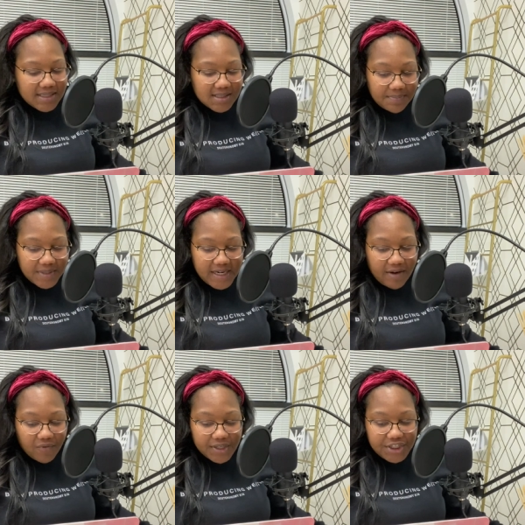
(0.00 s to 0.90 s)
Something
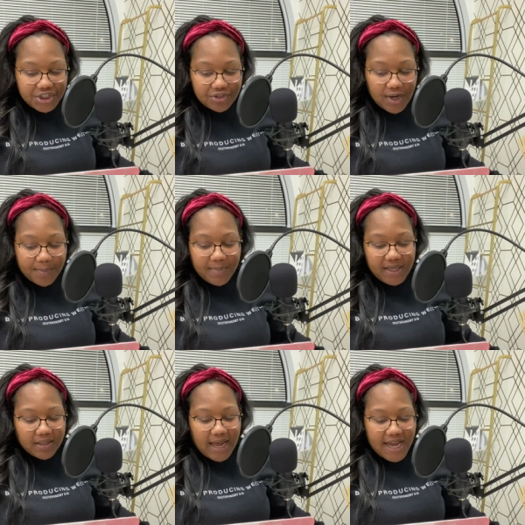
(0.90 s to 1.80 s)
that really struck me
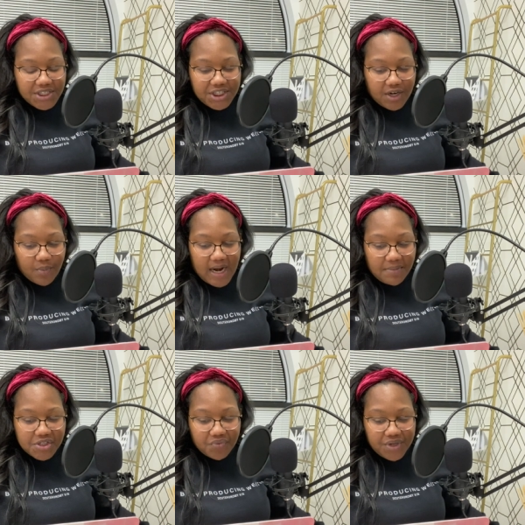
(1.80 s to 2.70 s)
last year when I
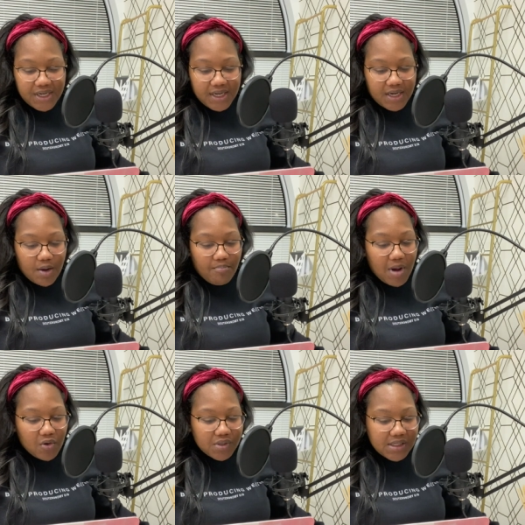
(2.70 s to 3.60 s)
was reading
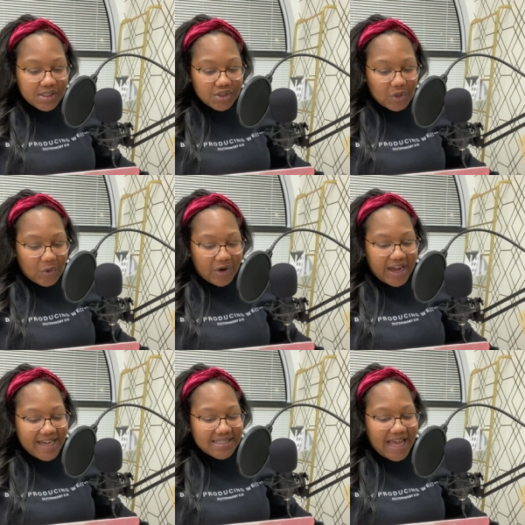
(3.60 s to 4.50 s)
Moses'
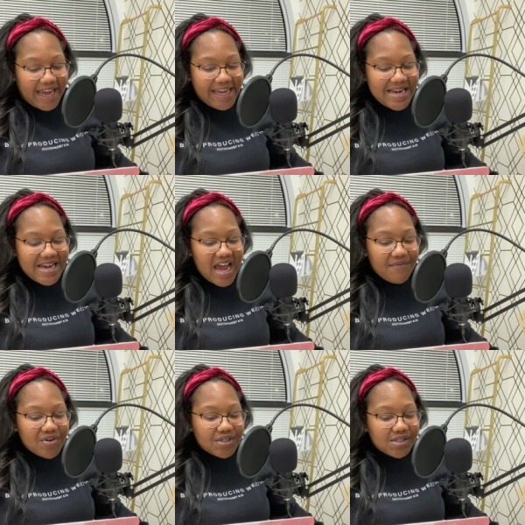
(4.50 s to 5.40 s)
story is that he
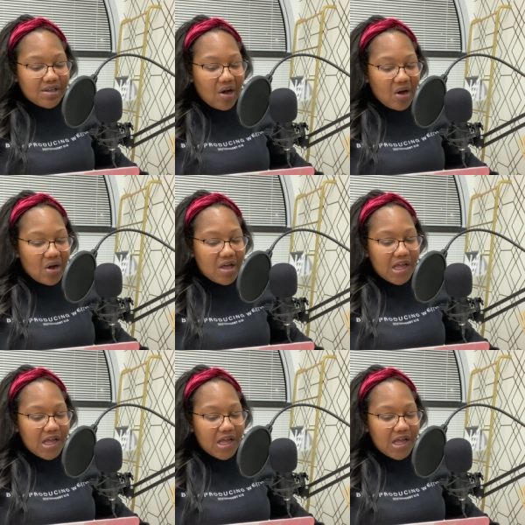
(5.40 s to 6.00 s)
never saw